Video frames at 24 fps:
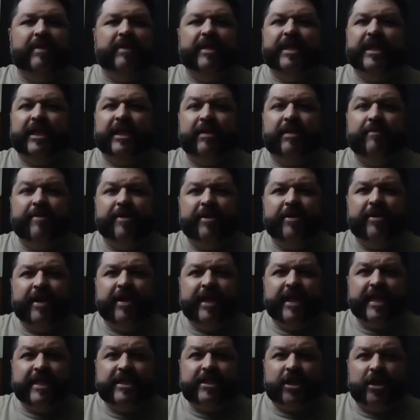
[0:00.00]
in the community
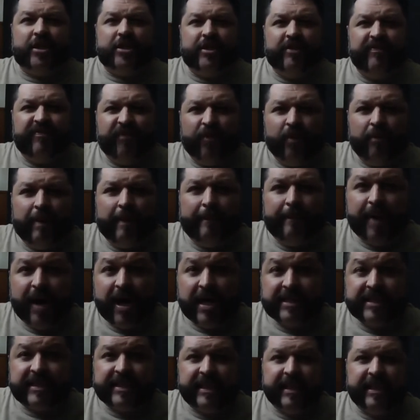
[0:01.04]
they start to form a
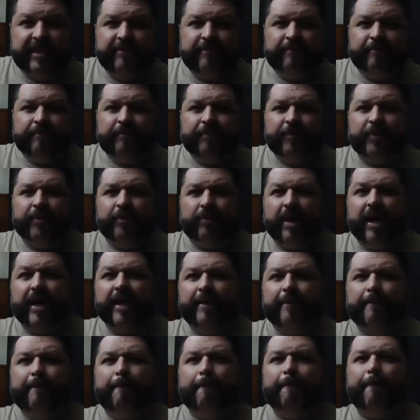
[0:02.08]
posse. Right?
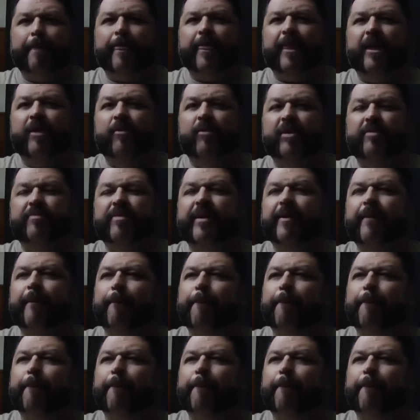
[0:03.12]
You with me?